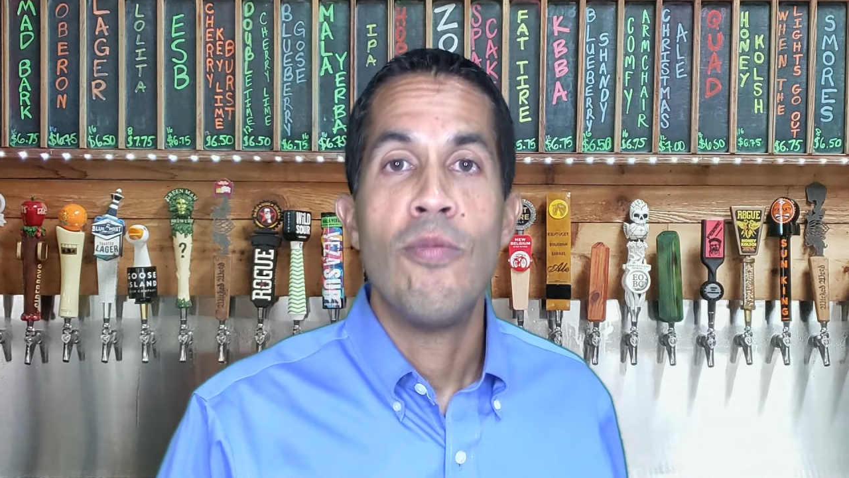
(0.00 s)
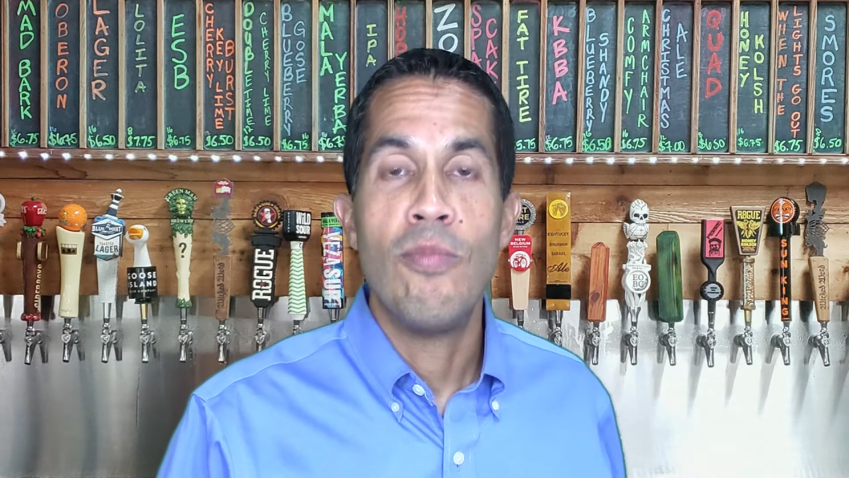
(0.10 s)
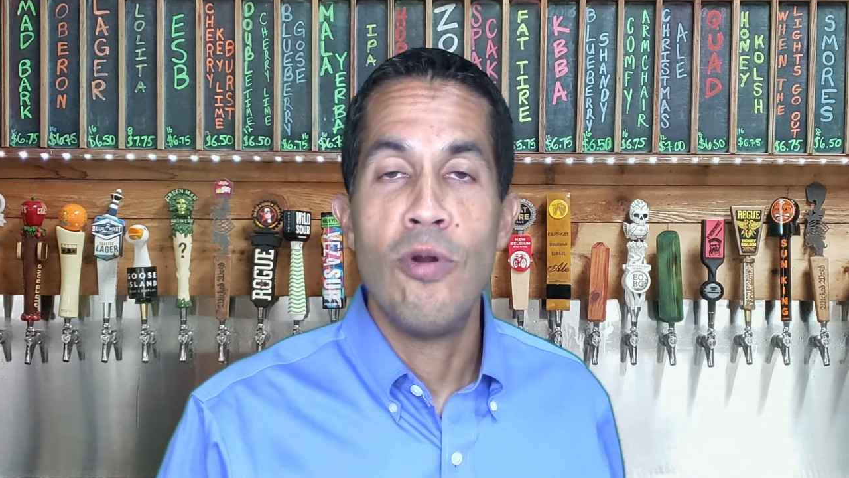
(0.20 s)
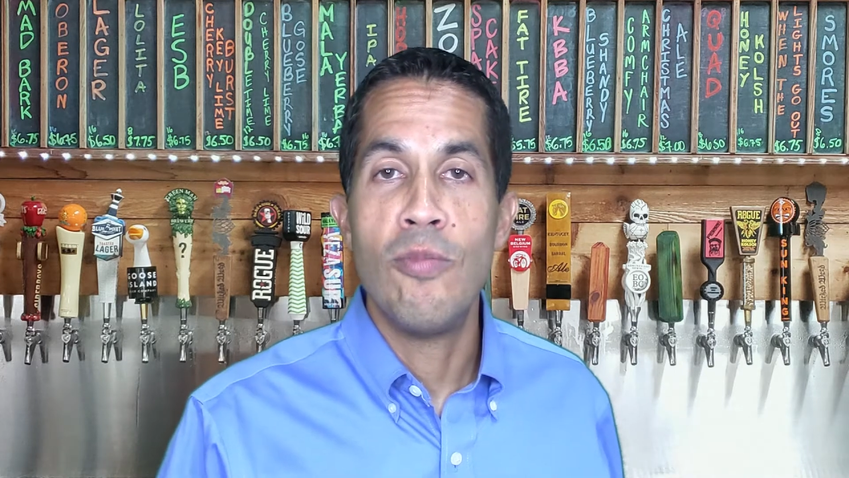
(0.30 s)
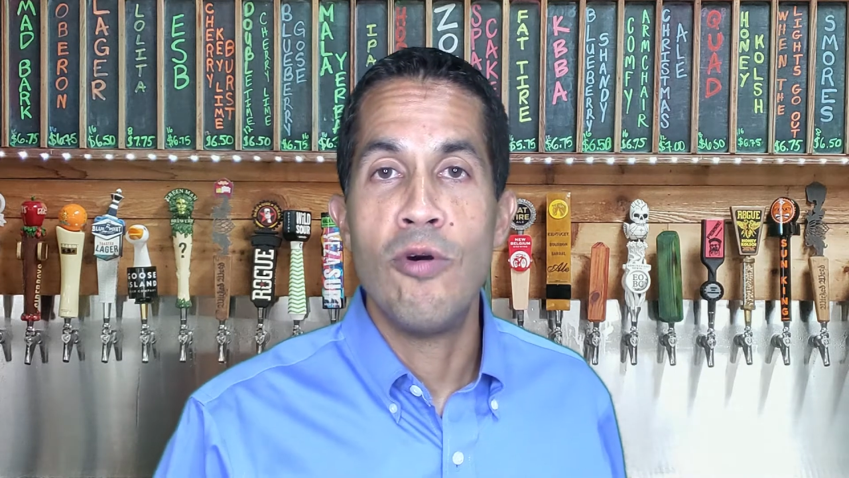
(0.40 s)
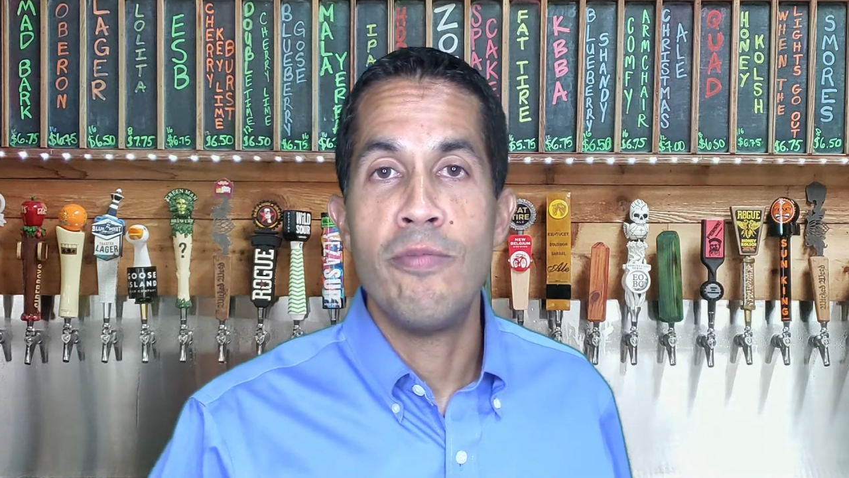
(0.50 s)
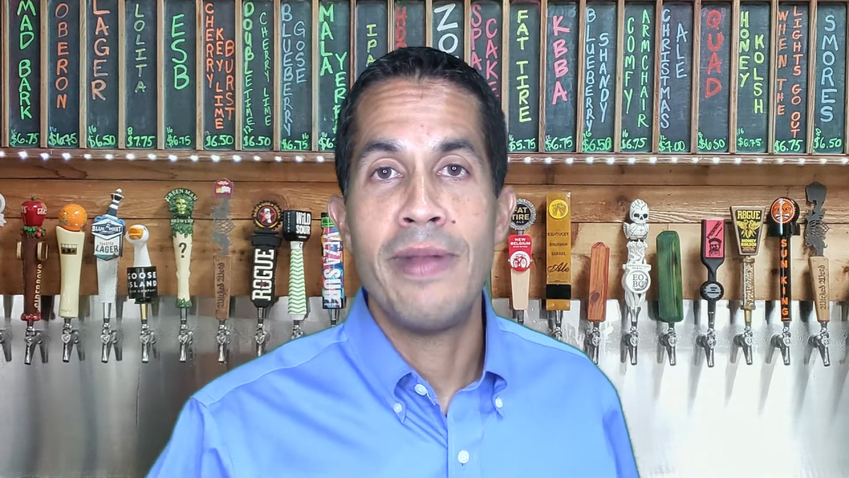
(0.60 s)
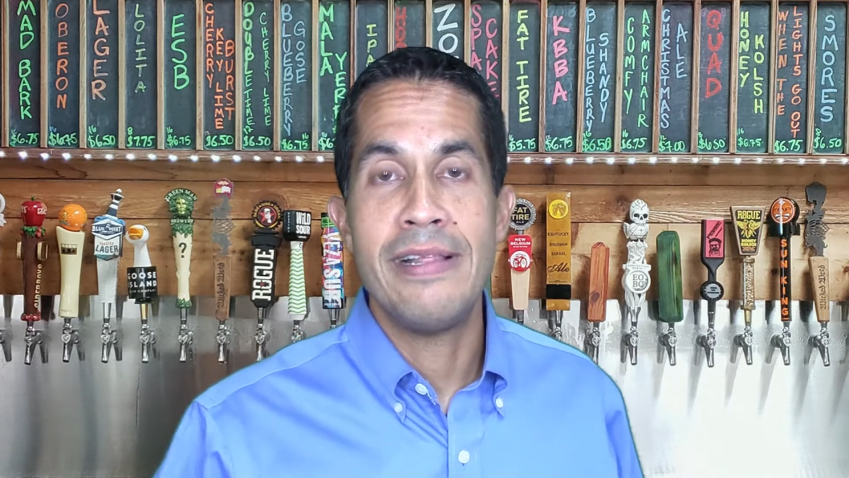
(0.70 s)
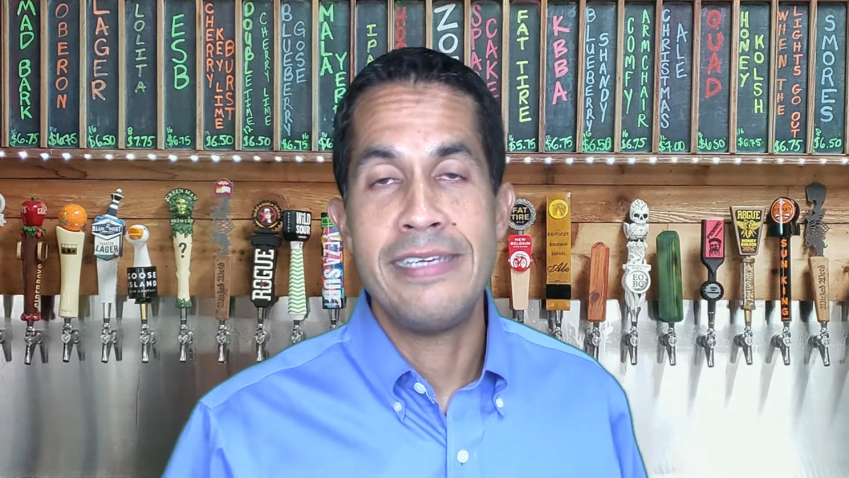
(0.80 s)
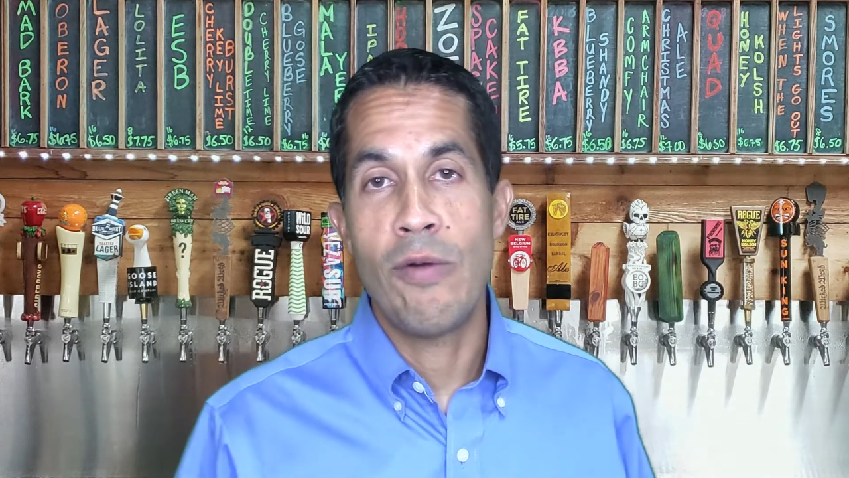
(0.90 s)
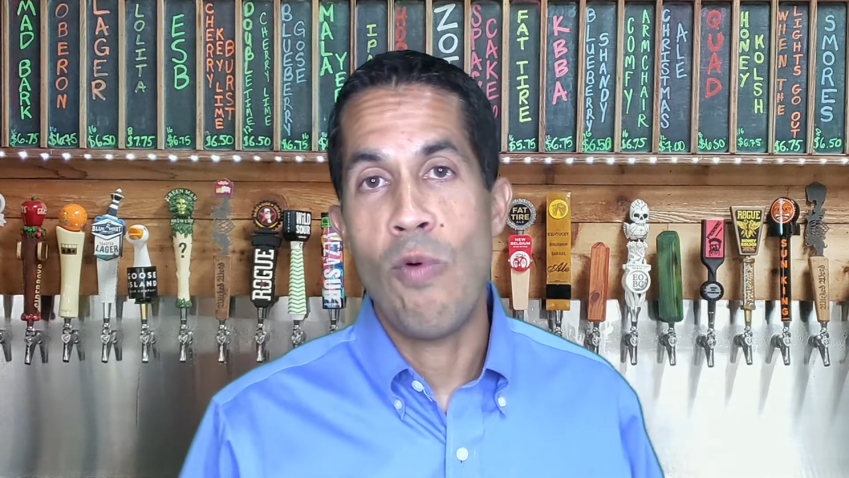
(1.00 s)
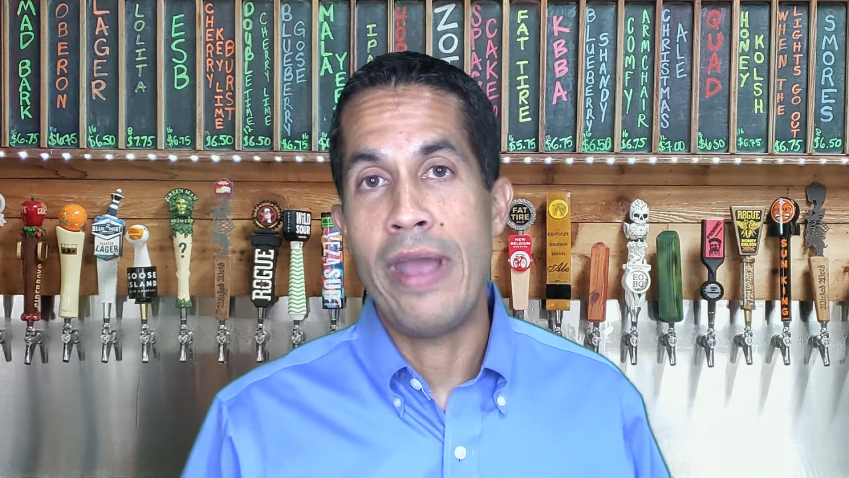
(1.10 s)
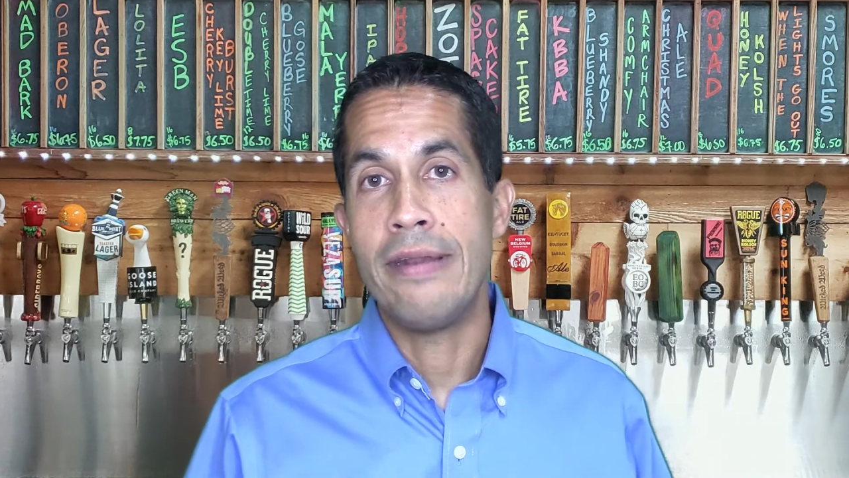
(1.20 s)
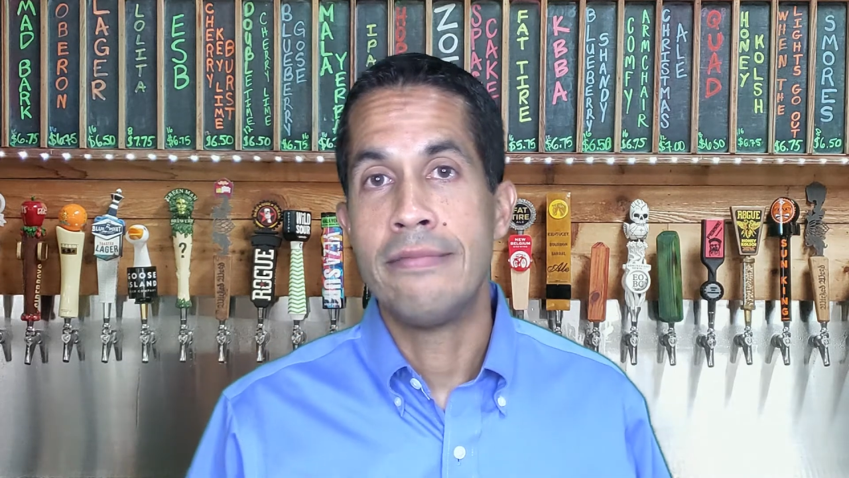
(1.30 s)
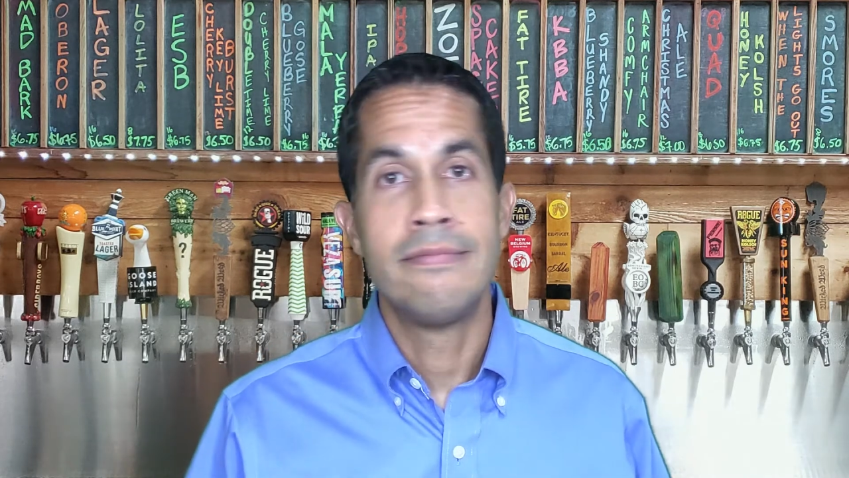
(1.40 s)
Blue Moon Belgian white.